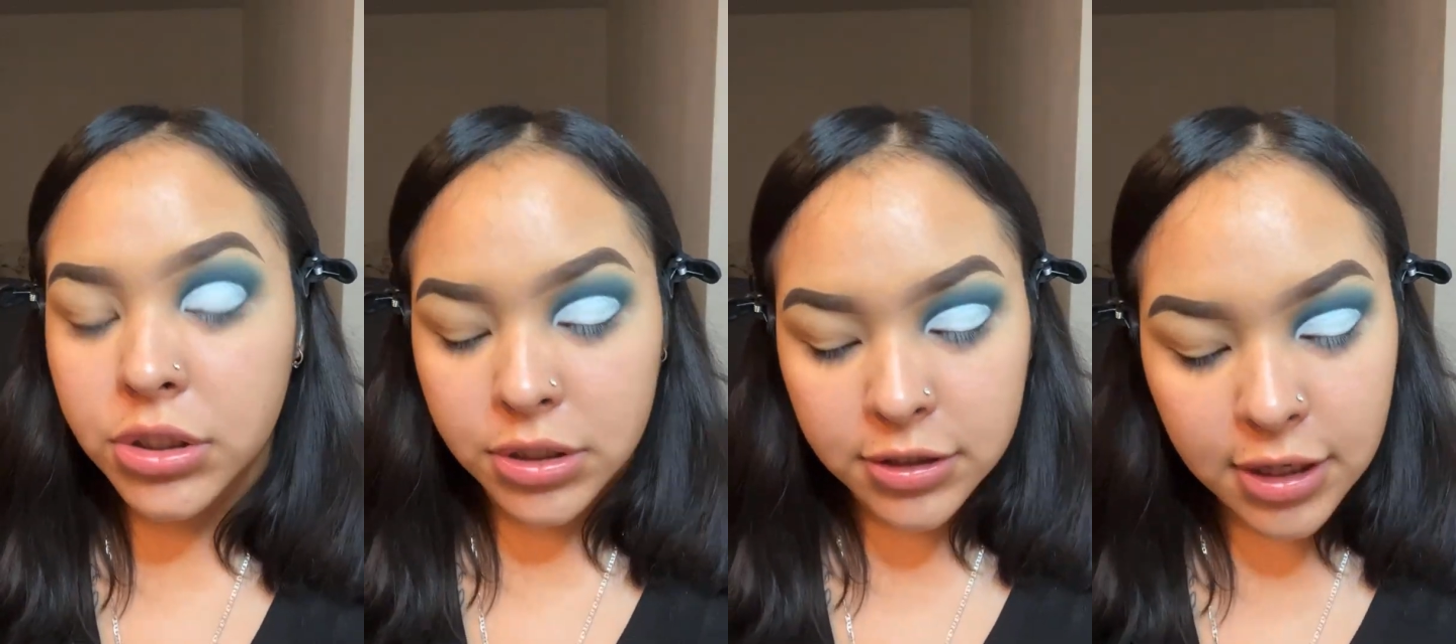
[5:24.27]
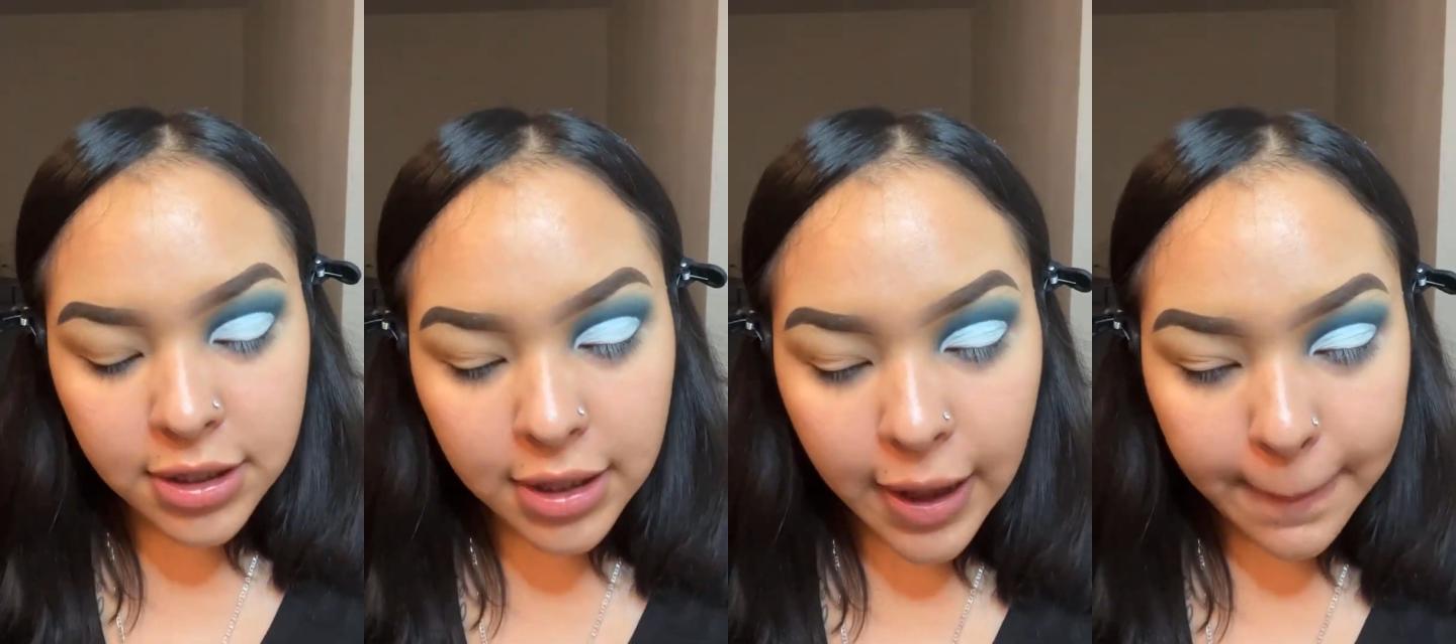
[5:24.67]
Just
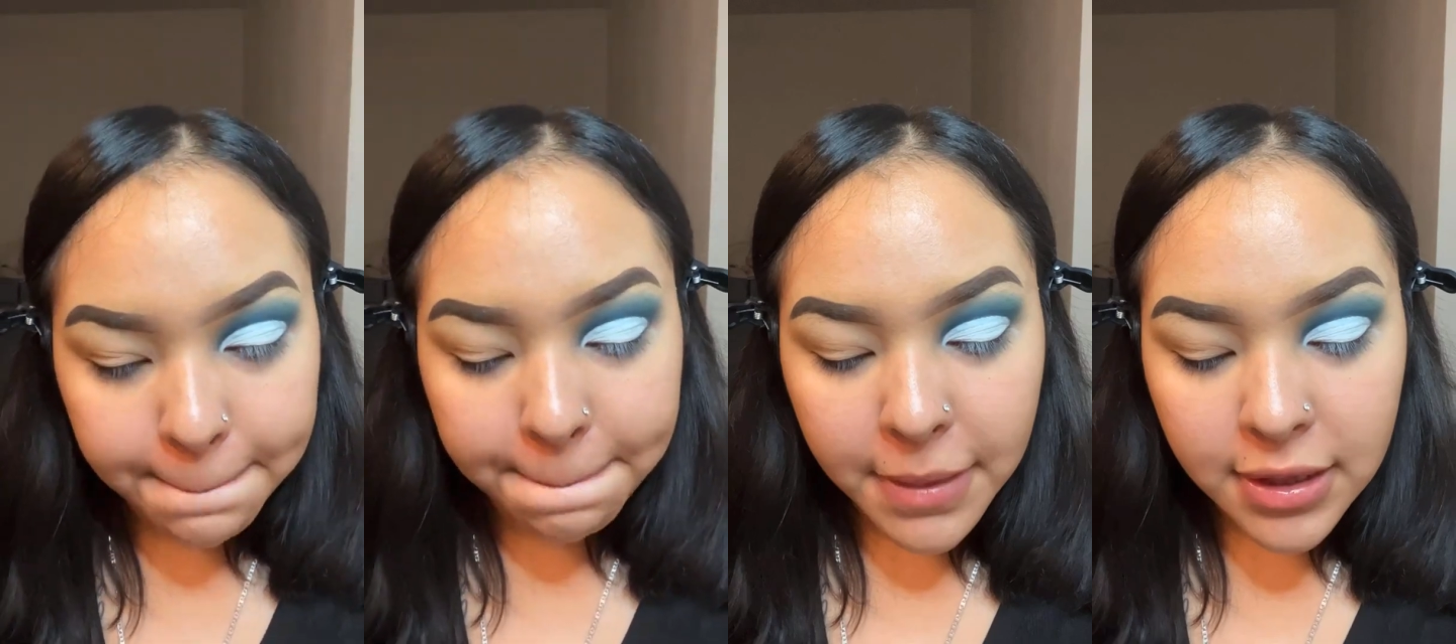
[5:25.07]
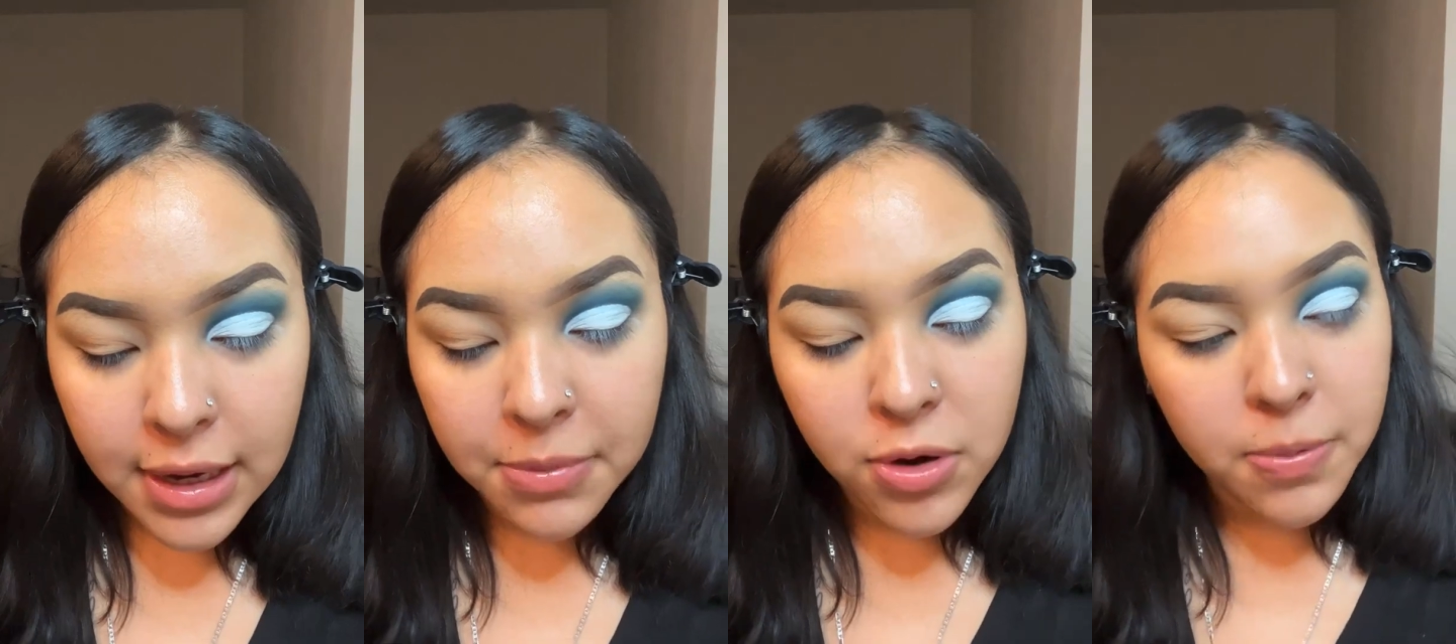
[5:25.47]
like that. And
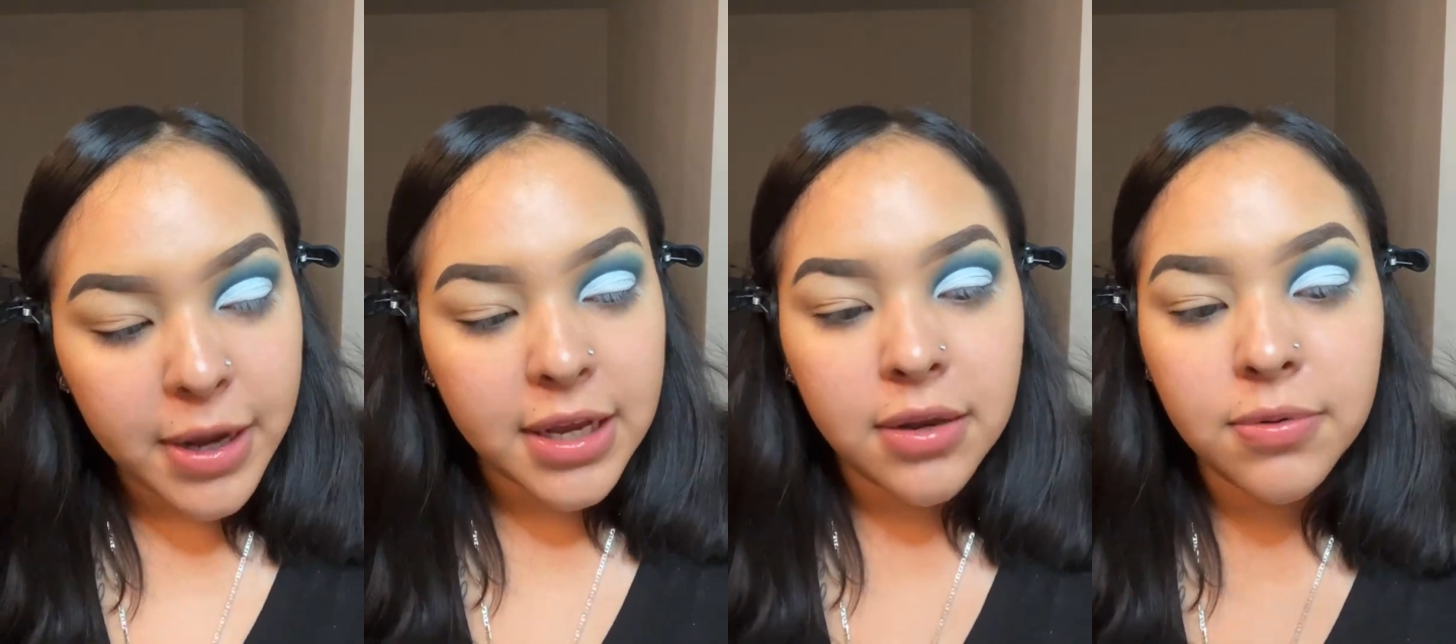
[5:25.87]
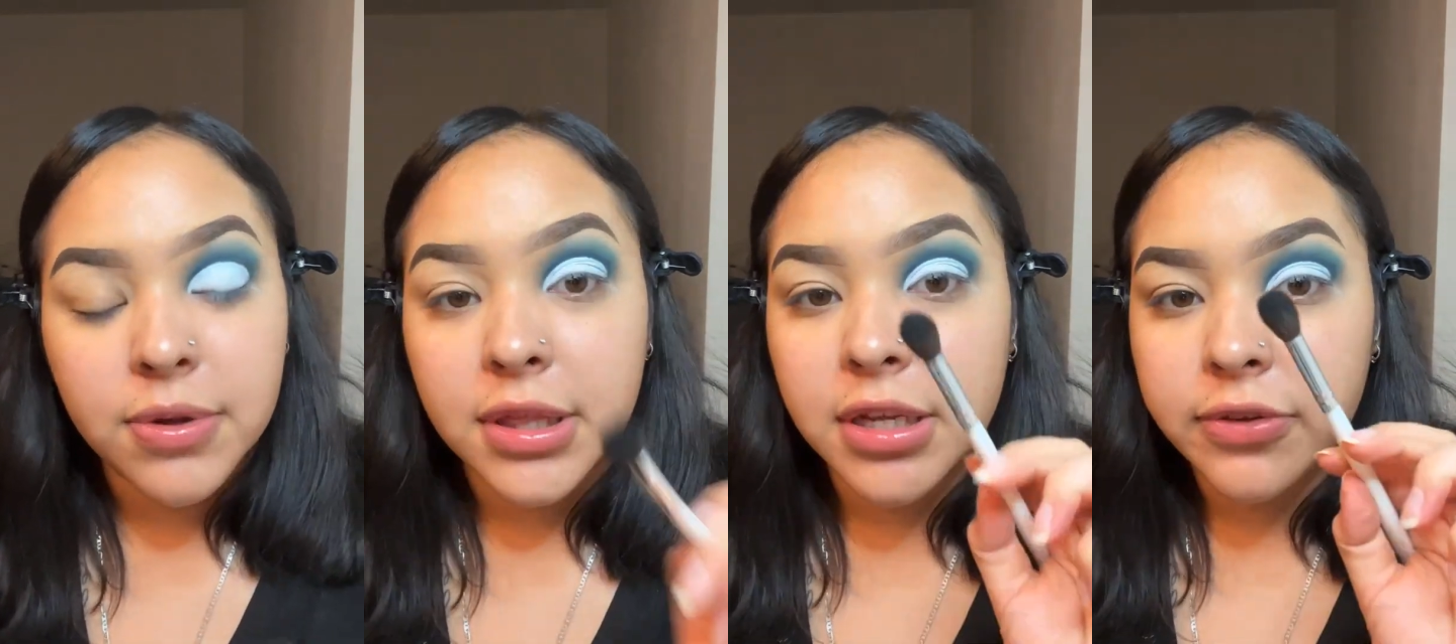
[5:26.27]
then I'm gonna go back in
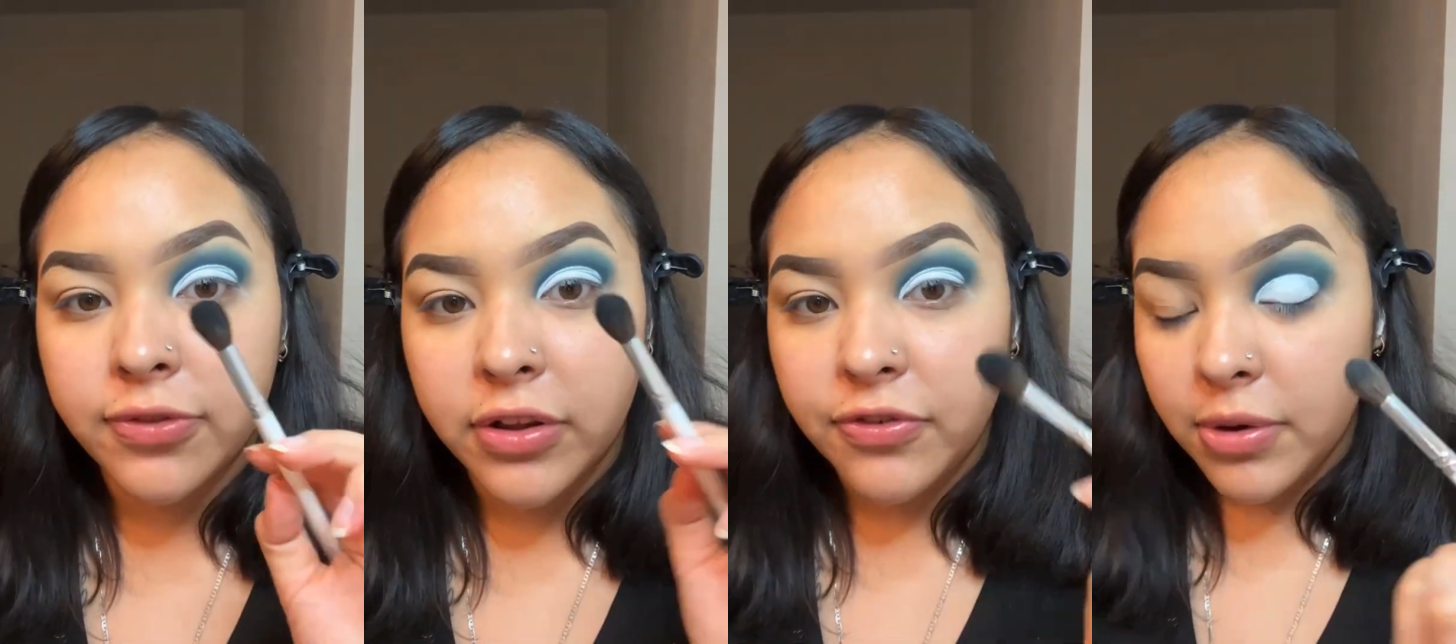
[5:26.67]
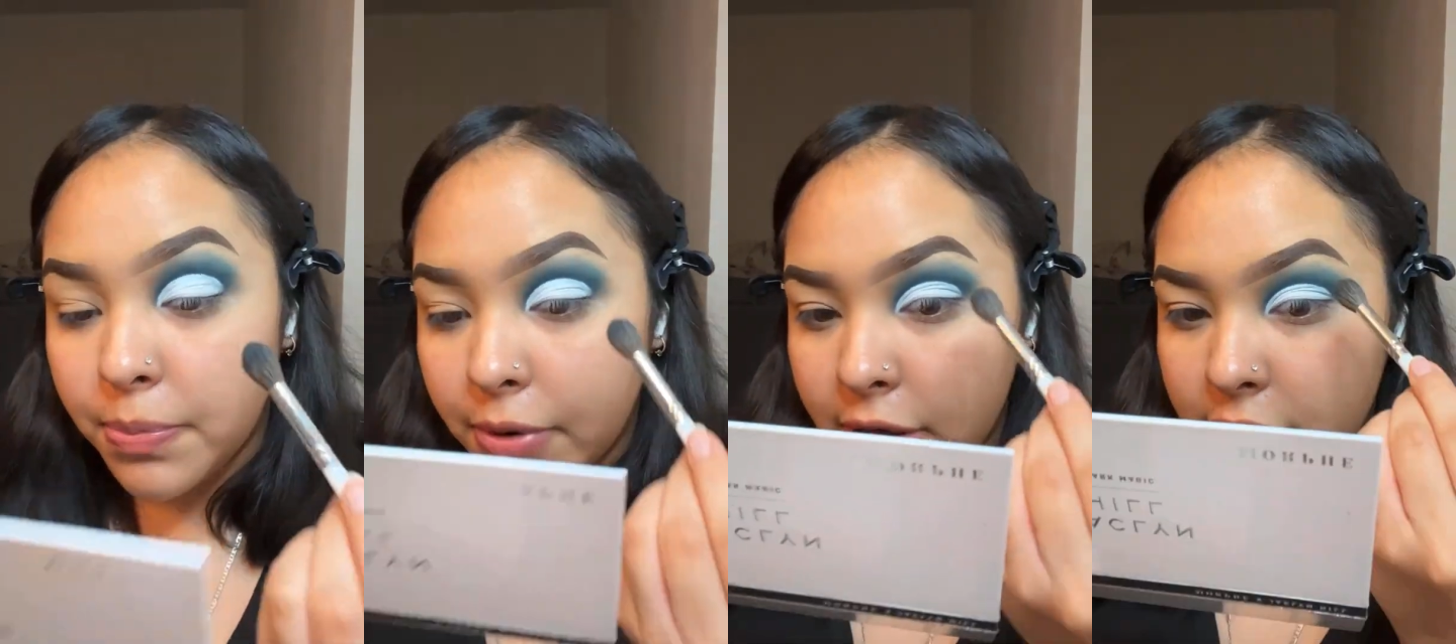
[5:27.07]
with this fluffy
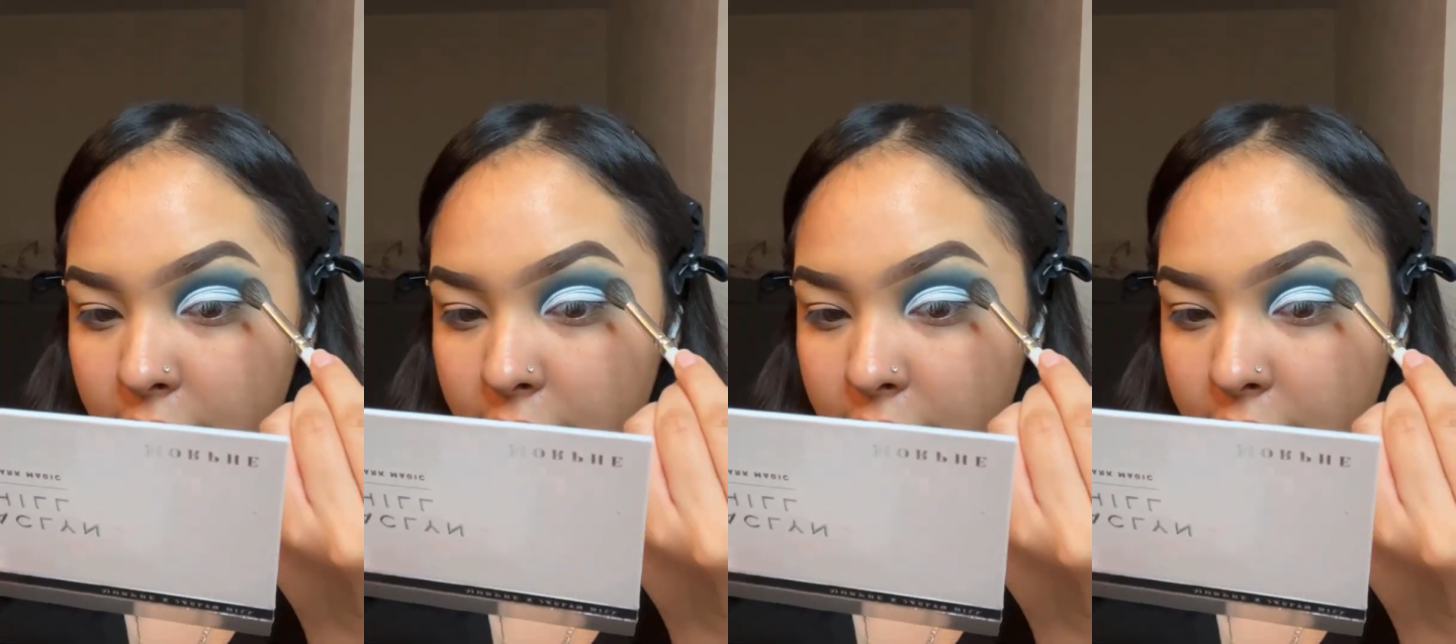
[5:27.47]
brush